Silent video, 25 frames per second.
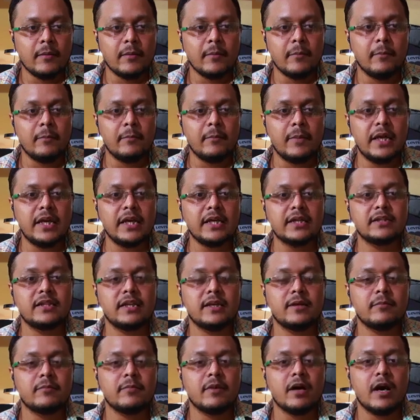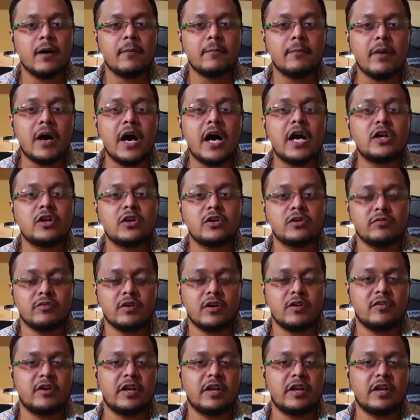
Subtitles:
make them a part of our